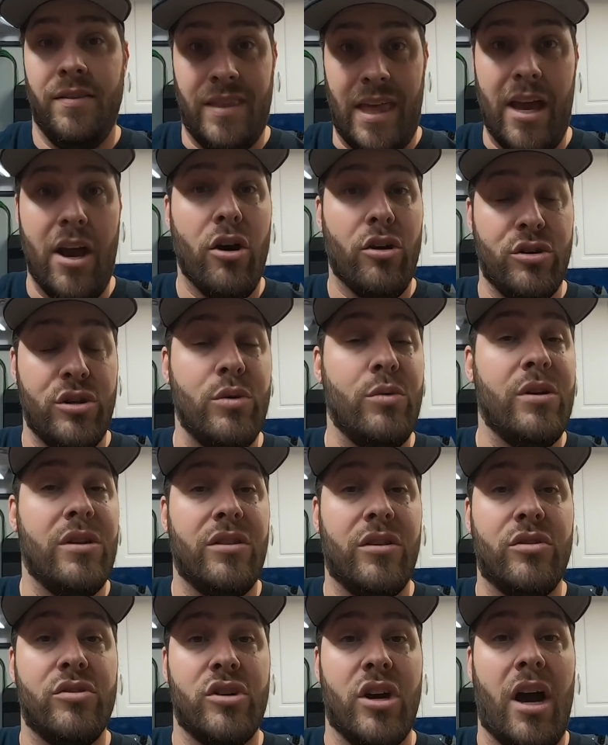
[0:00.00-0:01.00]
They are
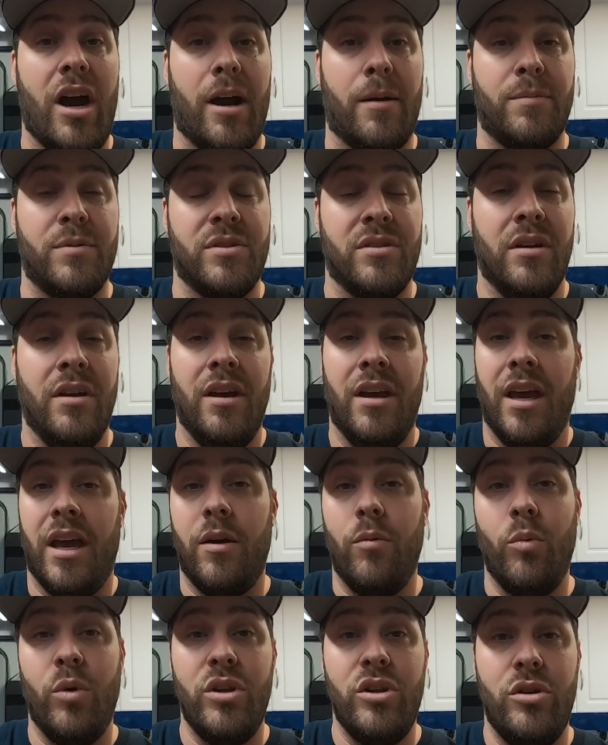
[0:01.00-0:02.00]
doing their jobs.
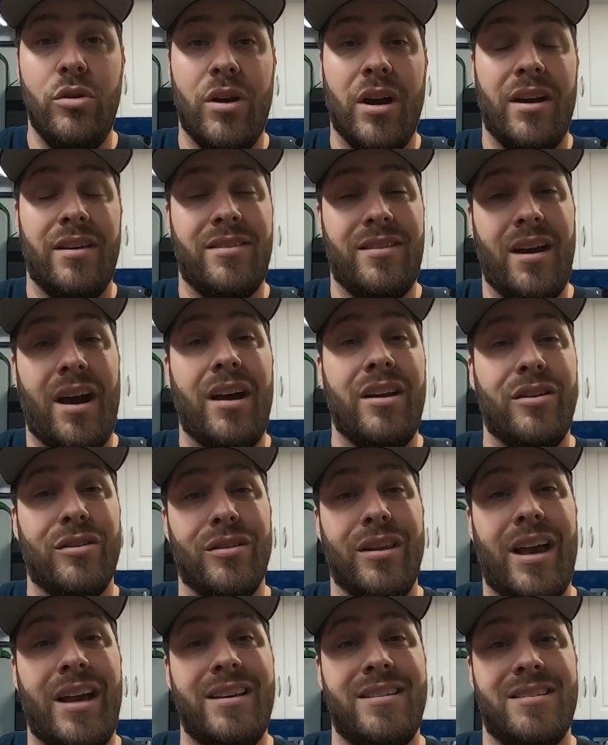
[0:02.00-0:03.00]
And when you guys got
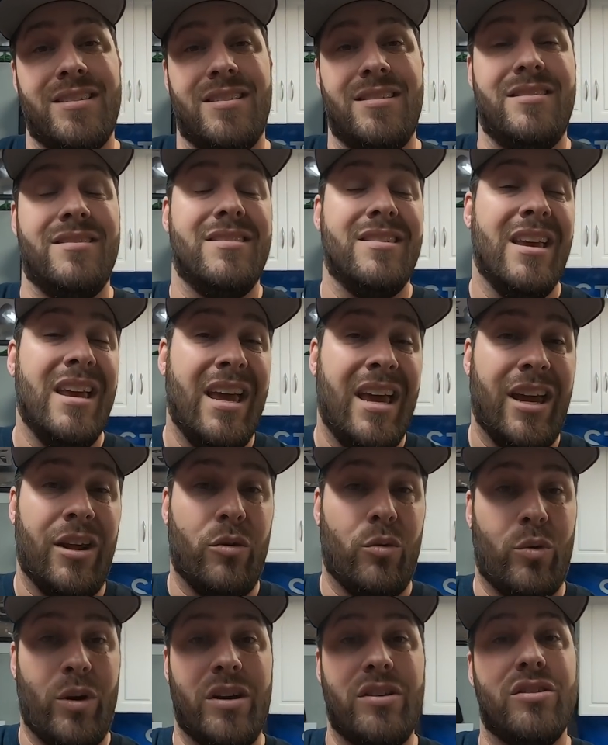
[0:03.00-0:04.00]
your license
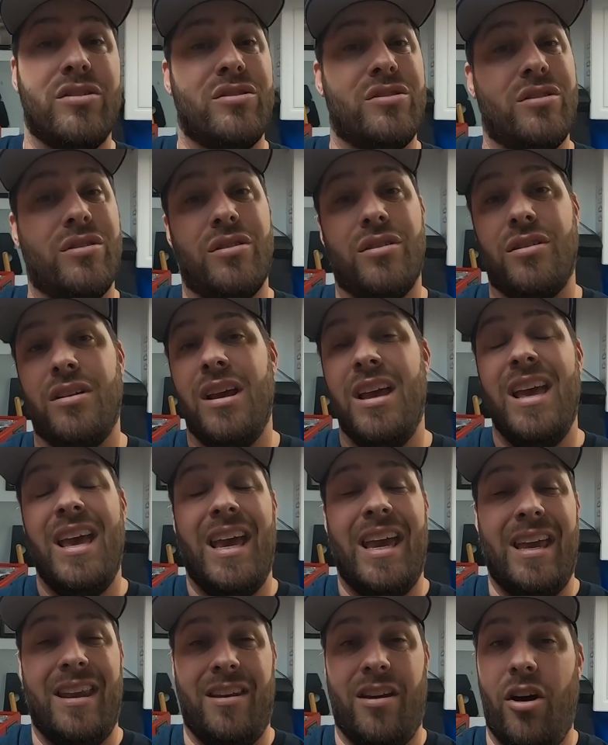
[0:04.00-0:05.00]
and registered
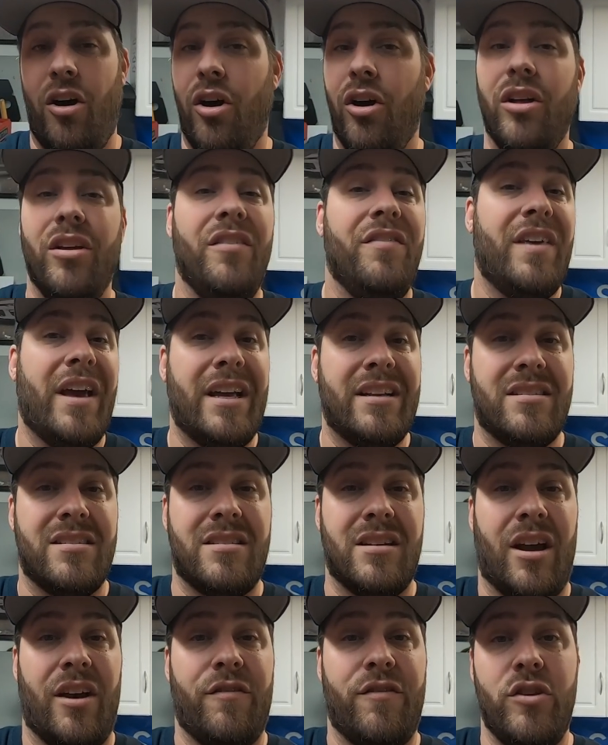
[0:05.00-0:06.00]
and all of that
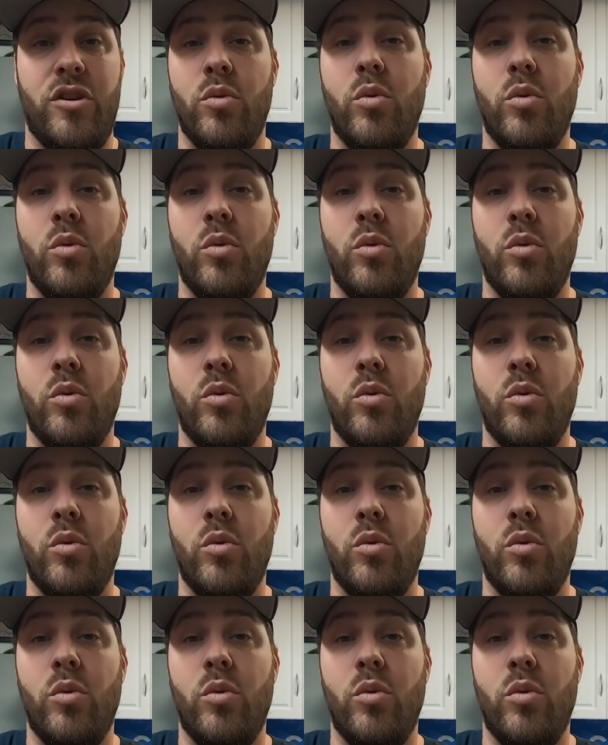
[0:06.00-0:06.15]
stuff,